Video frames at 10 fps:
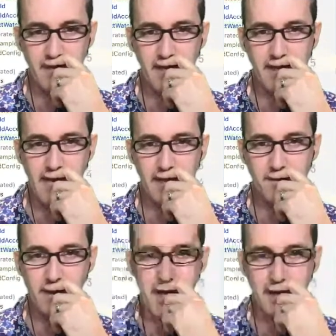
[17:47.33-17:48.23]
Text
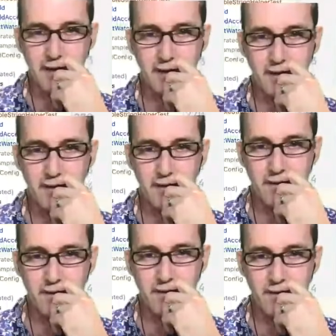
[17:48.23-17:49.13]
box.
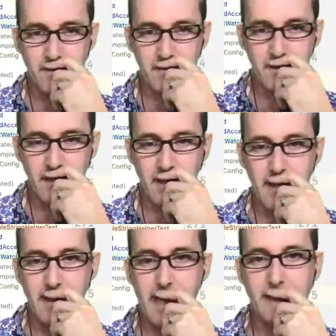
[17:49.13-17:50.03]

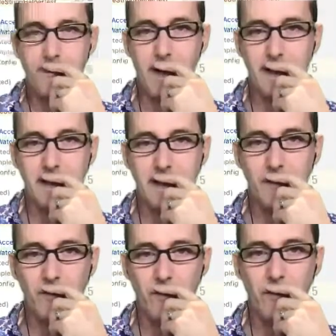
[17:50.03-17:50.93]
Text box is
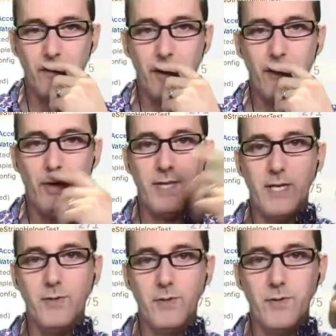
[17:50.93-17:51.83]
what the
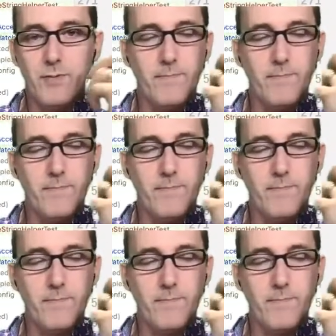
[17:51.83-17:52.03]
user,